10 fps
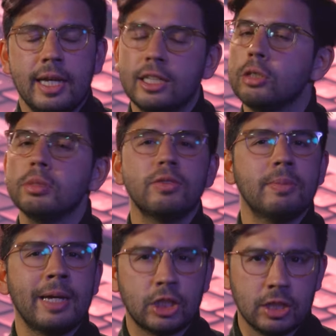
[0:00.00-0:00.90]
In terms of
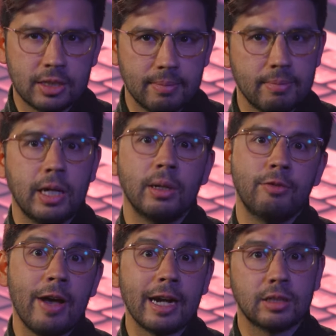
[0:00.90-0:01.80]
dimensions, they're in
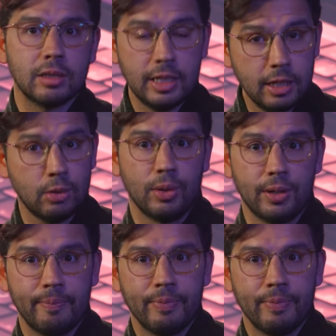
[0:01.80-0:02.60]
fact equal.